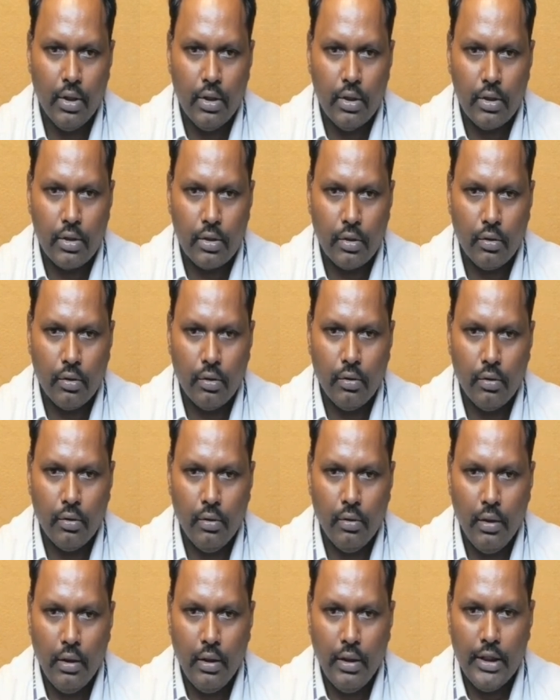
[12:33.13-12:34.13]
So
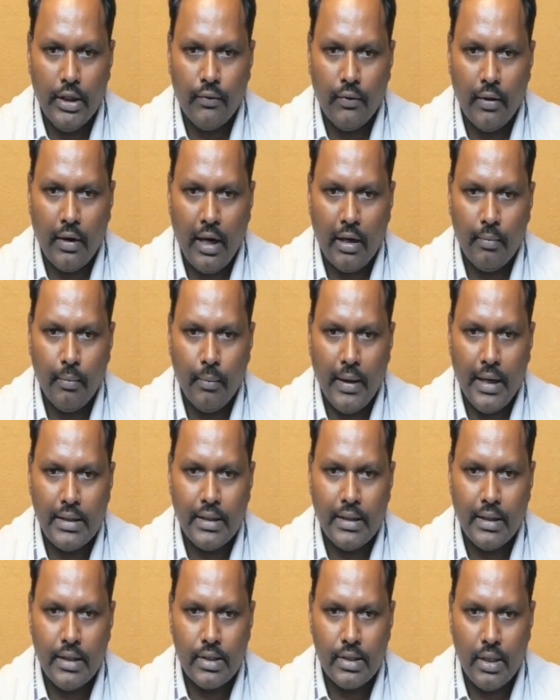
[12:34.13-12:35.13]
if not
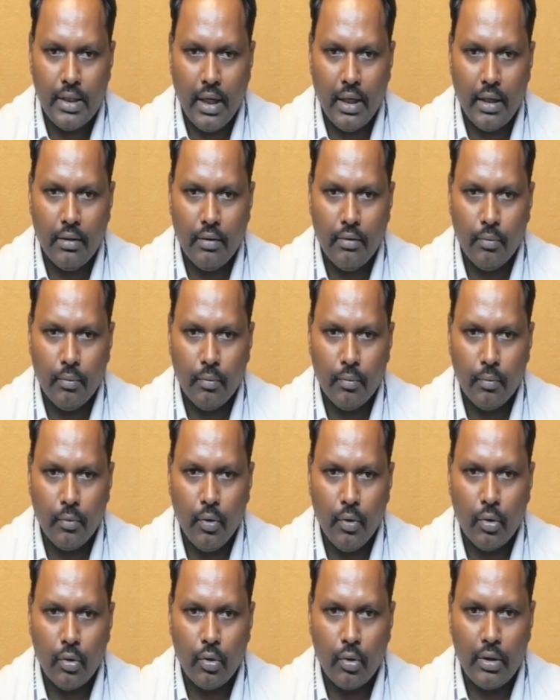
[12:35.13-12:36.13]
matching is done,
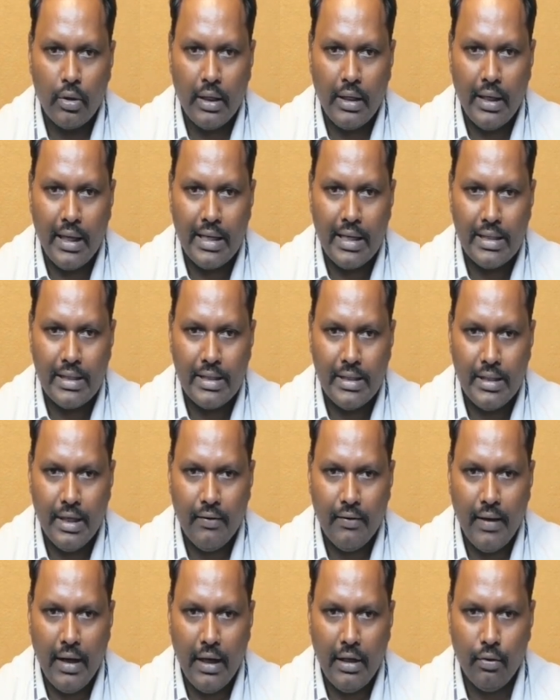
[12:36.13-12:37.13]
go to that as a J
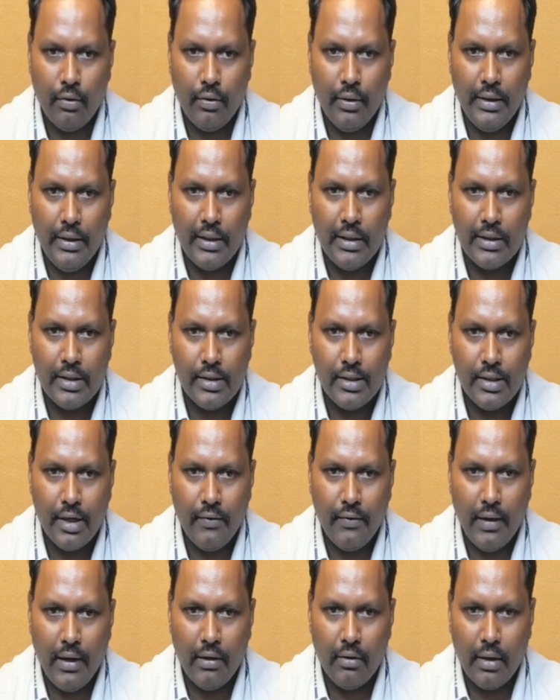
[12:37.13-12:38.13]
value. Here it is a J
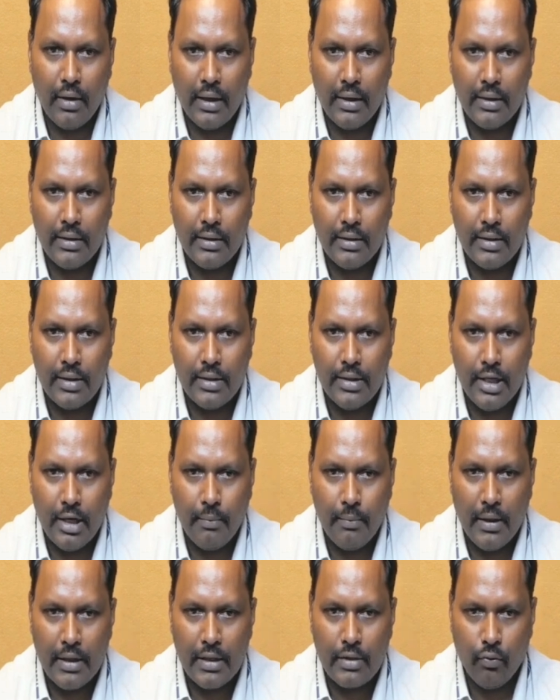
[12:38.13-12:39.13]
value. Now it is a J
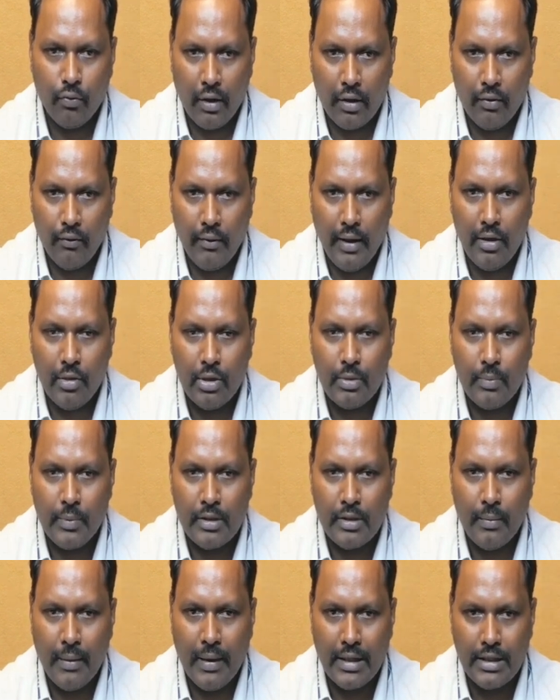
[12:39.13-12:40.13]
plus 1 value is
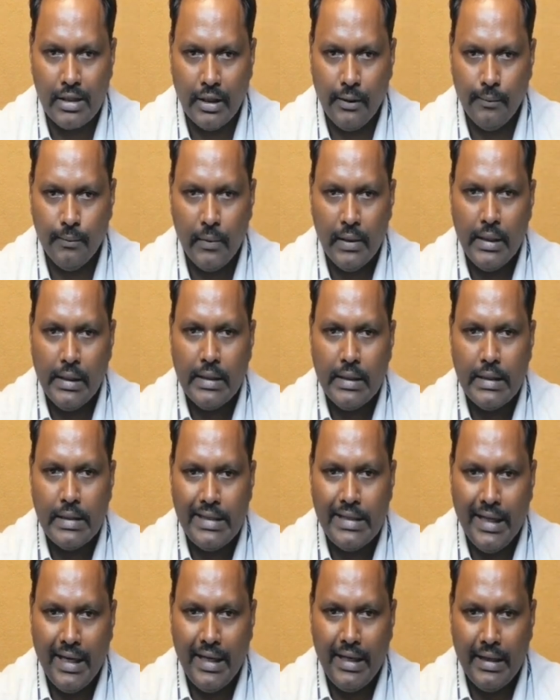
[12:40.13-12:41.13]
mismatching.
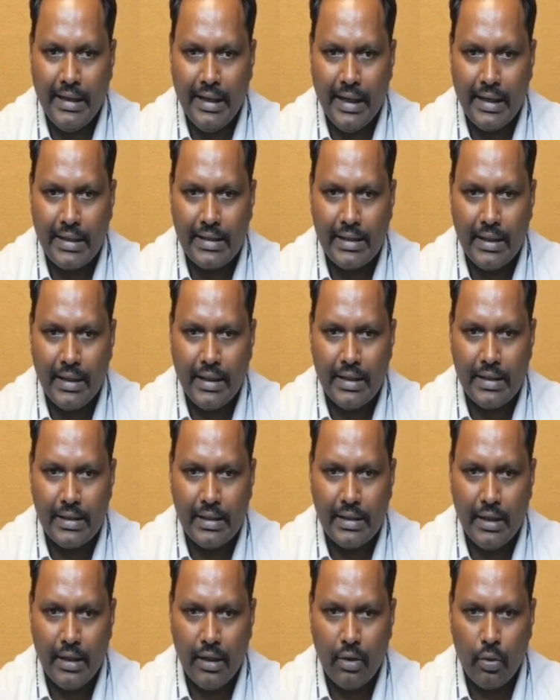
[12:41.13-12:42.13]
J indexing is
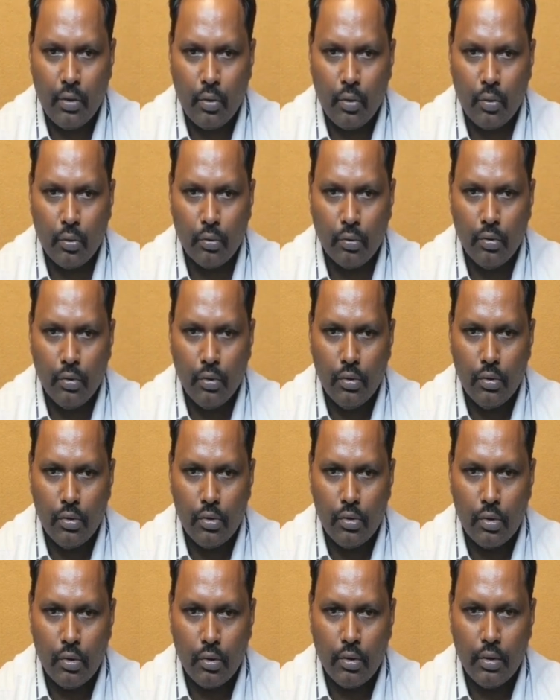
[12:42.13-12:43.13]
here 2.
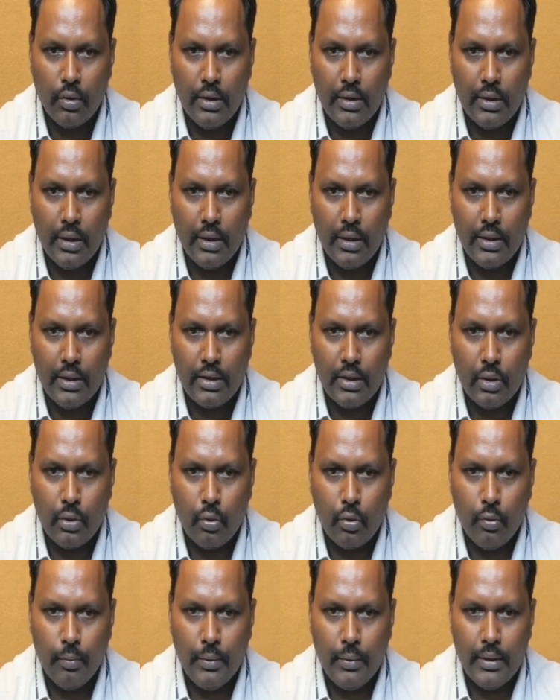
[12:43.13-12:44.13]
So here it is a
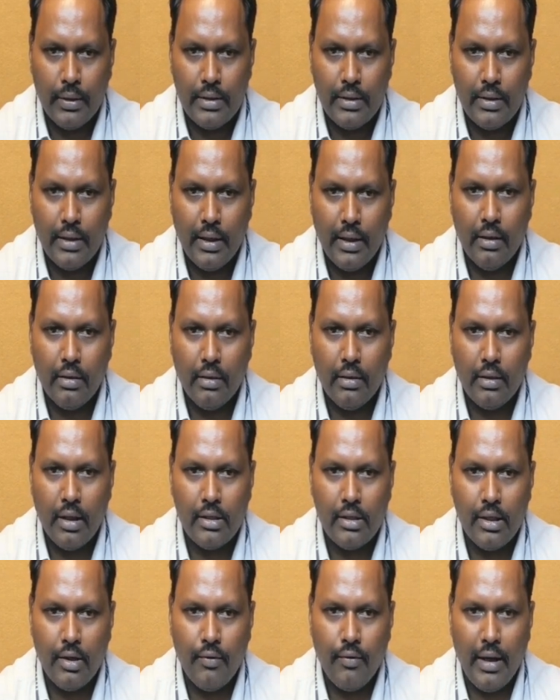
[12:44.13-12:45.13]
2 means then the
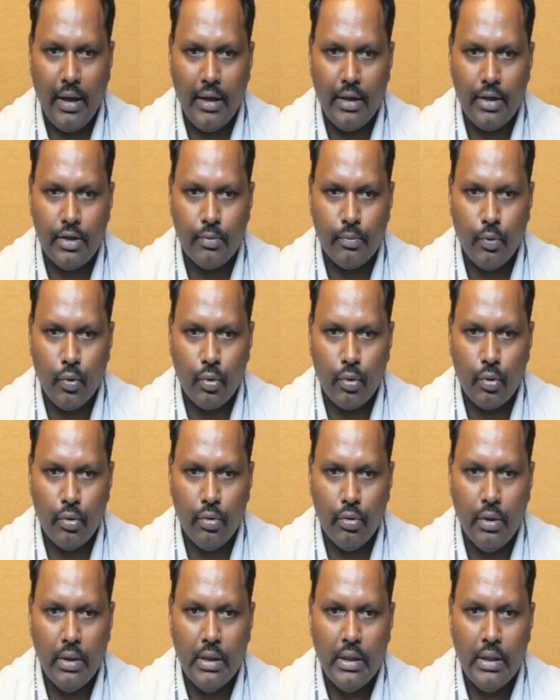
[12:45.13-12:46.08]
J value is moved to